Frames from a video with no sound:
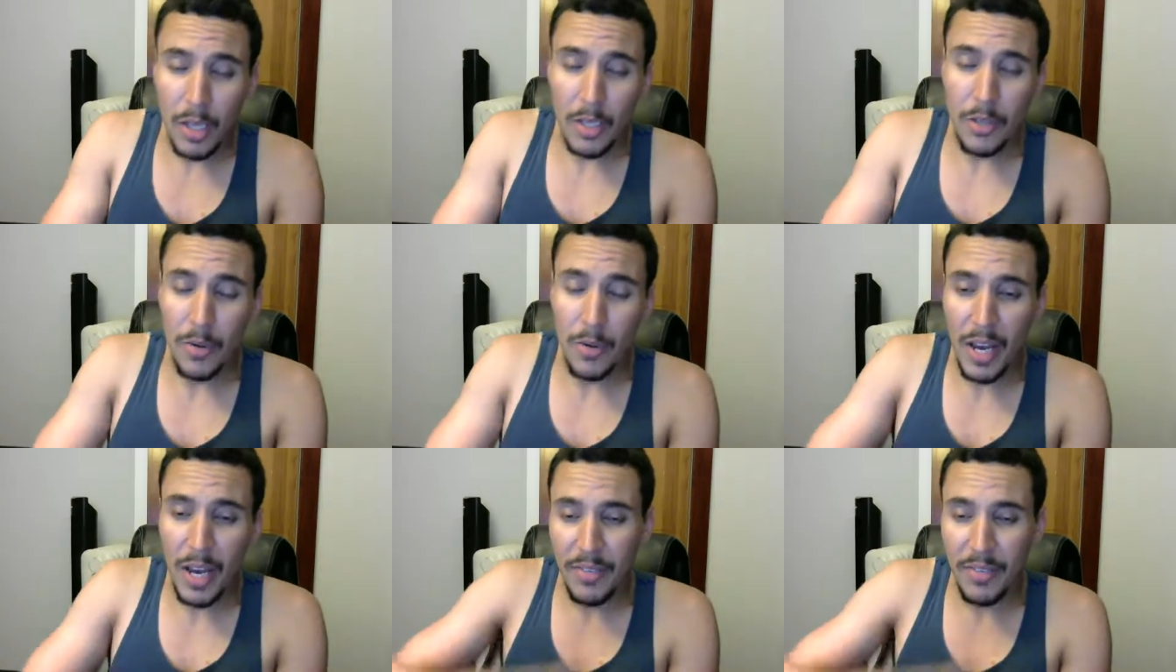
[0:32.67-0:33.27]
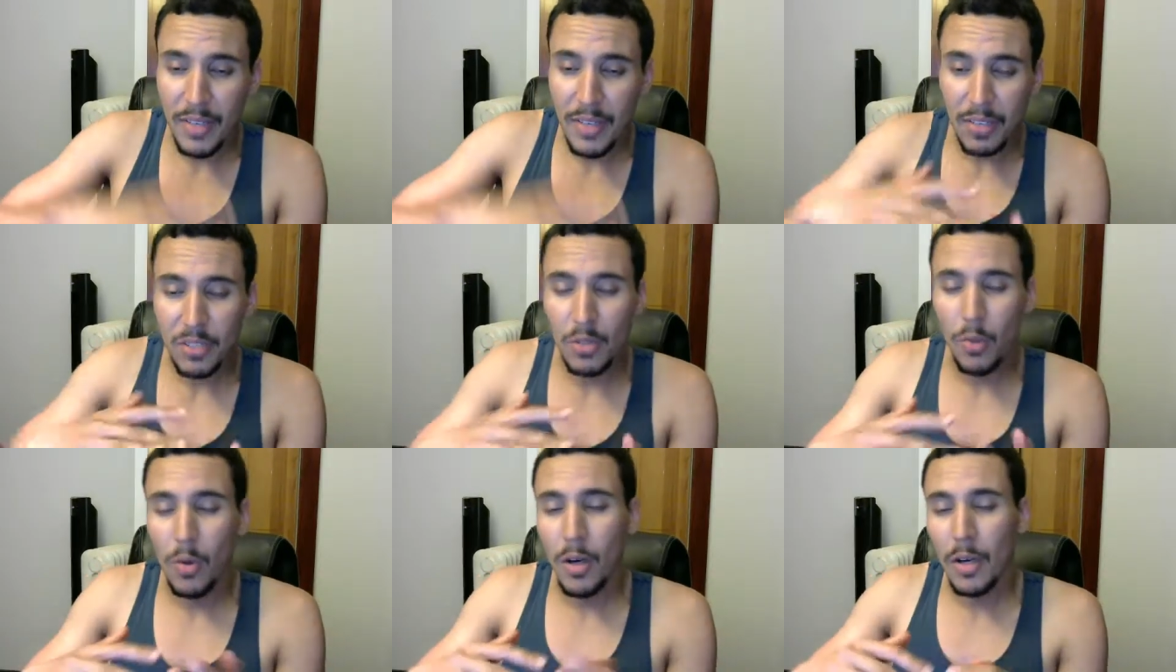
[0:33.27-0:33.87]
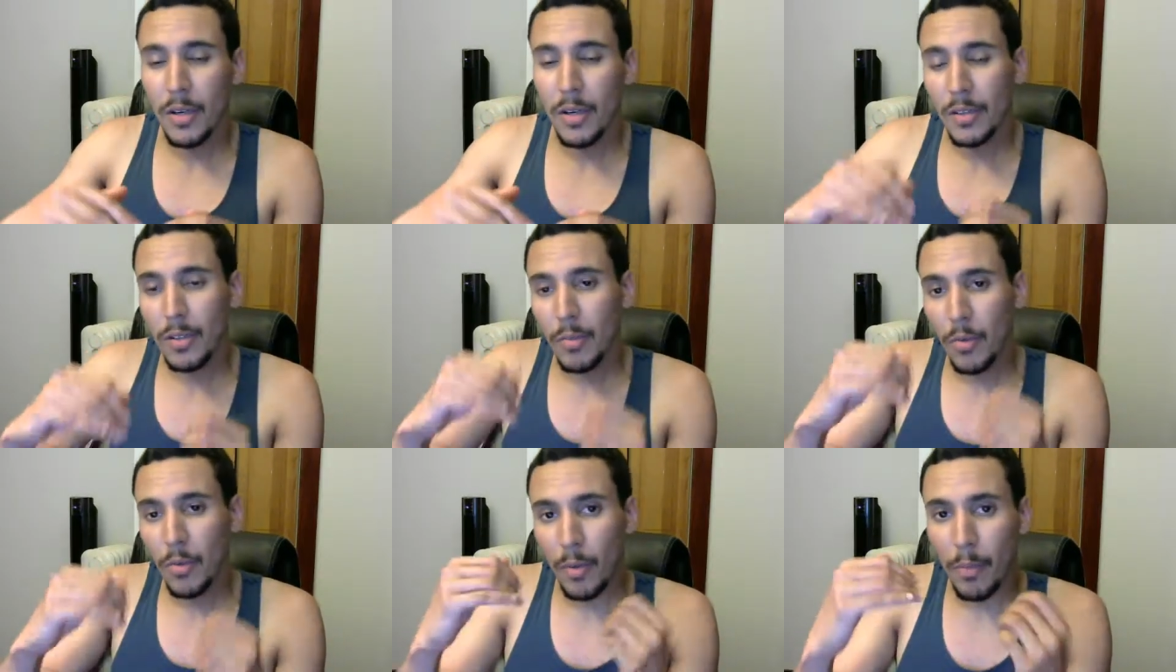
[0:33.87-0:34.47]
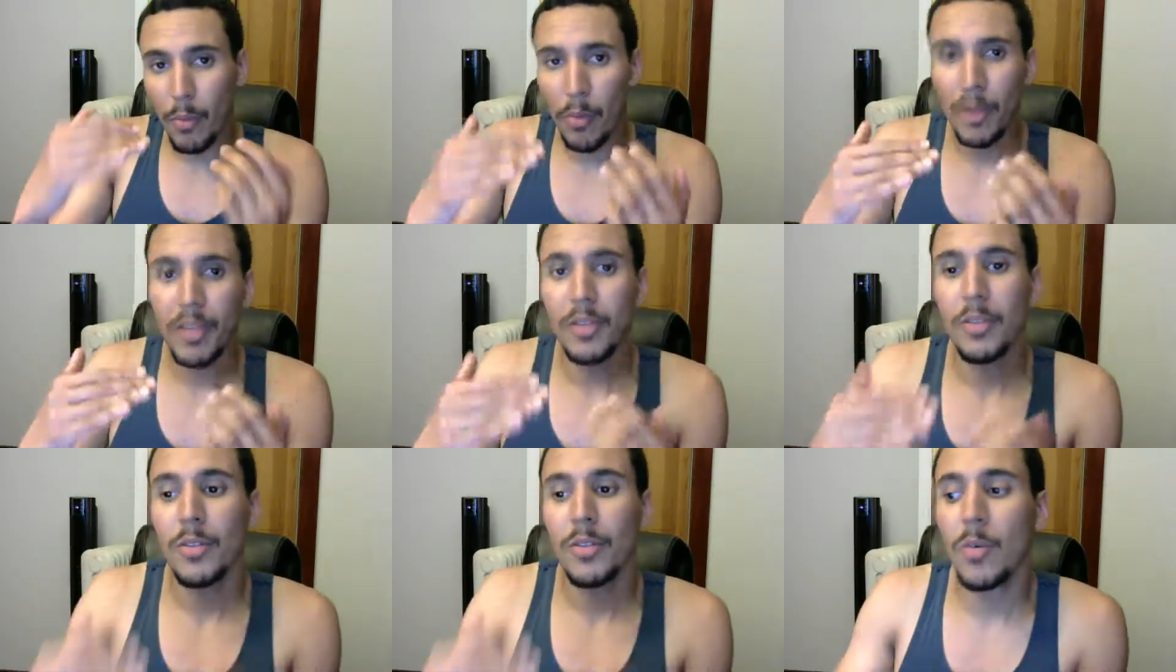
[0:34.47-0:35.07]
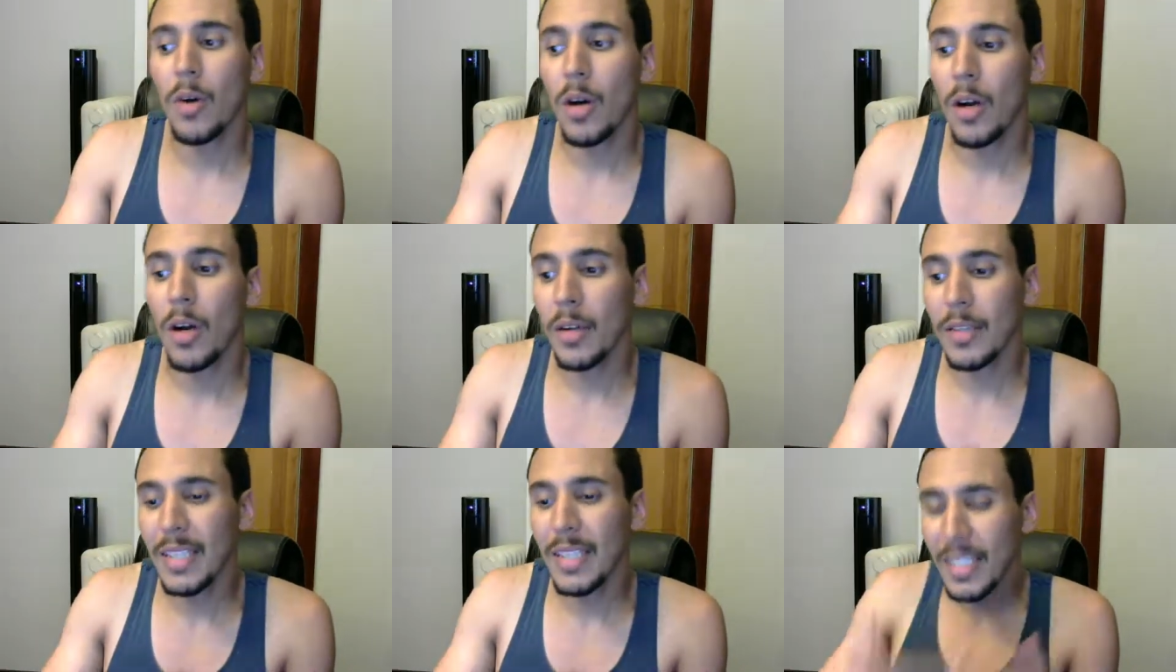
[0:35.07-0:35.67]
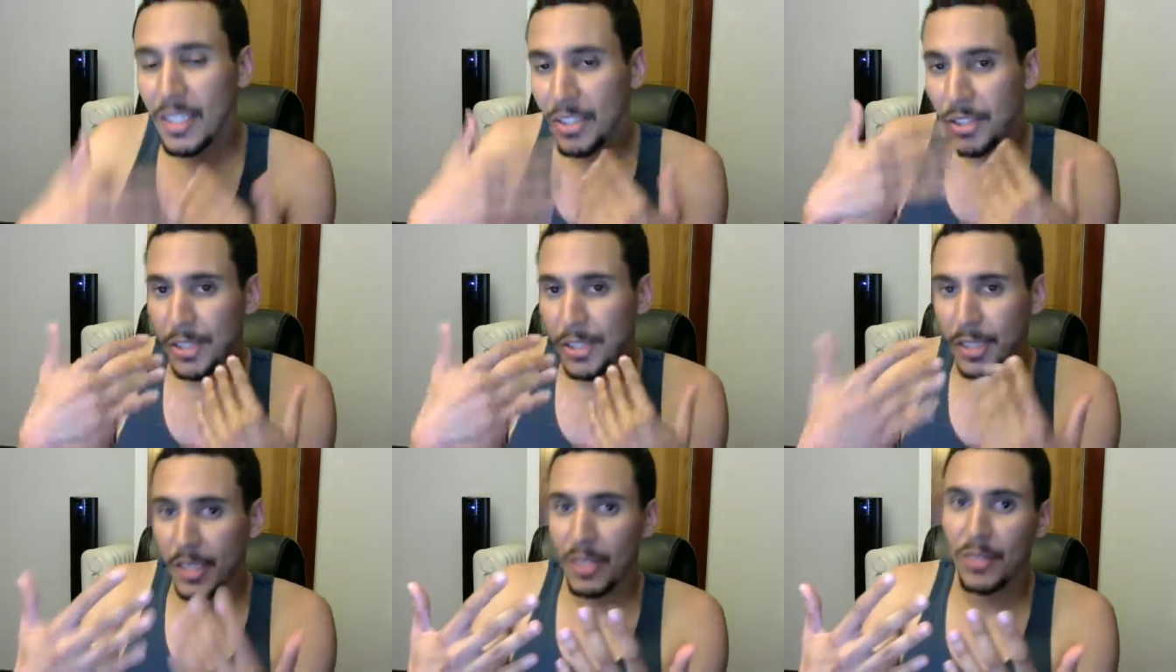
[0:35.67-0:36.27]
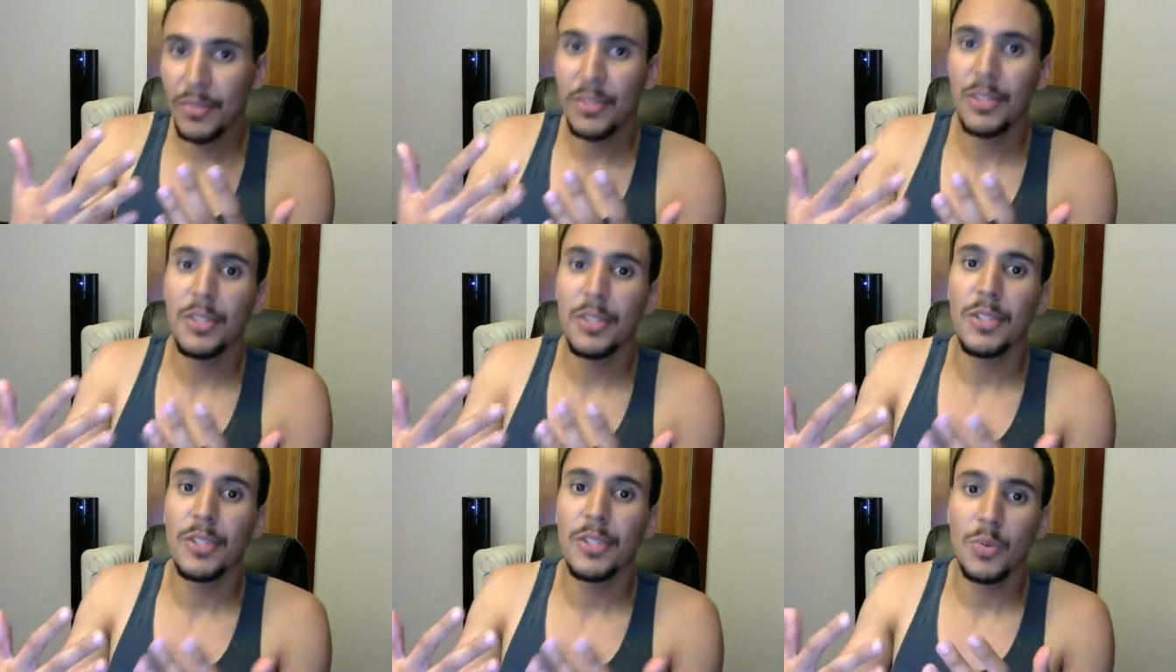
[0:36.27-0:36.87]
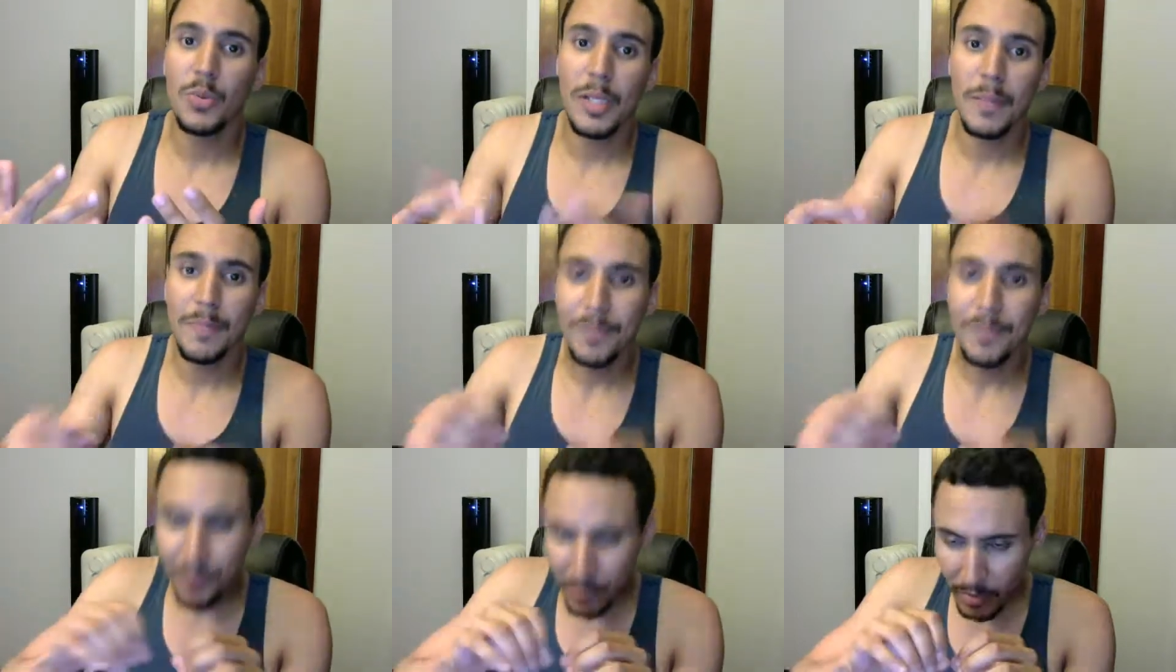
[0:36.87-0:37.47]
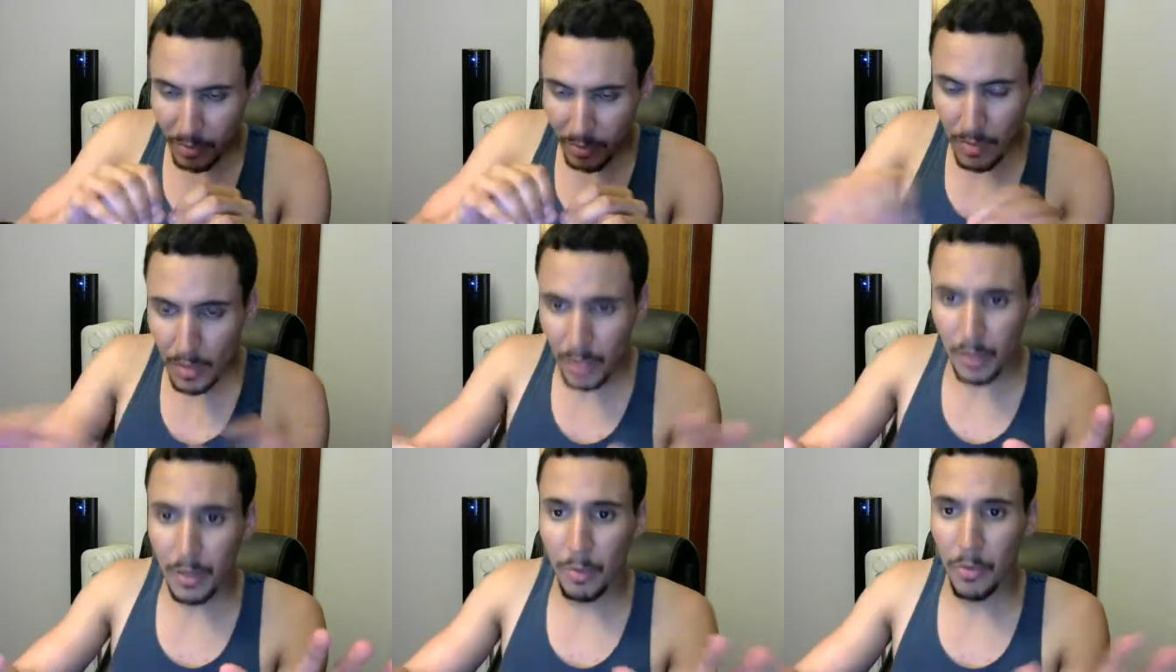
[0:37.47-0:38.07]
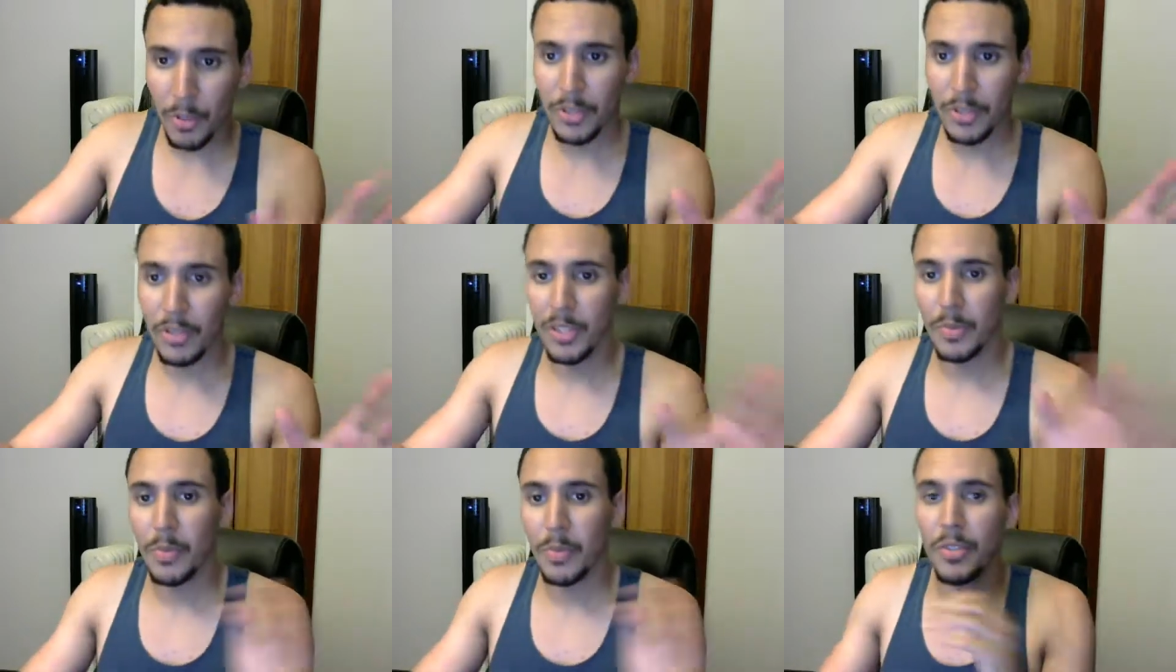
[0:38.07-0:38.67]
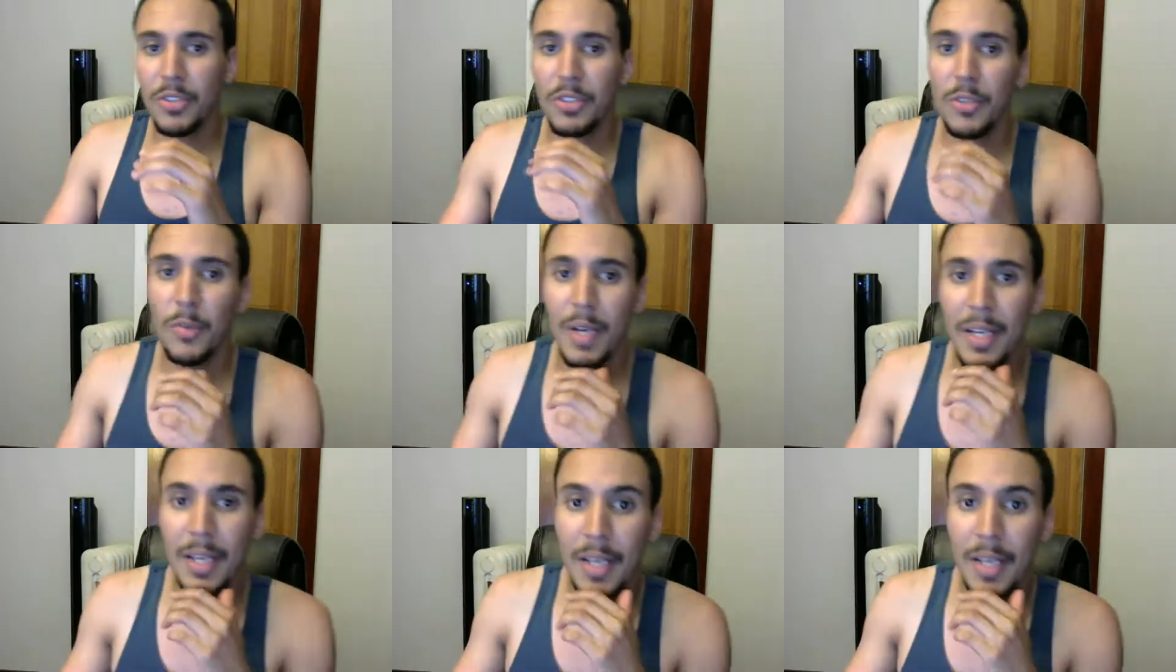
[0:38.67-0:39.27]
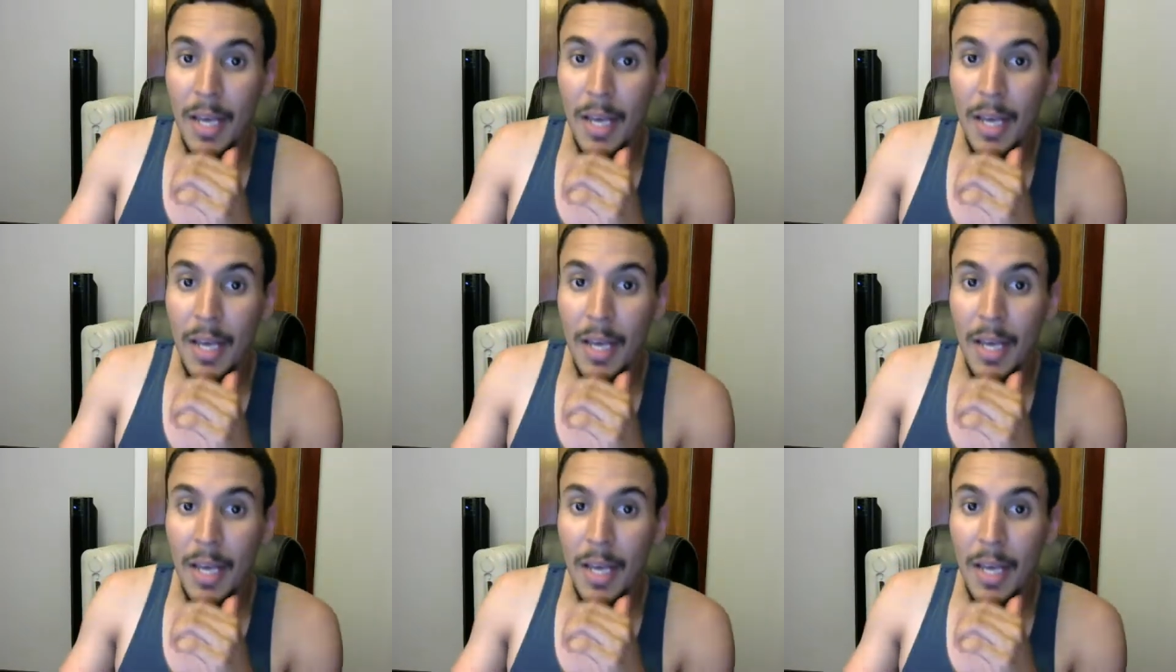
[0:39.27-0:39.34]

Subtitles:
you have against the water, the more buoyant you are, the easier it is for you to swim, the more you disperse your weight.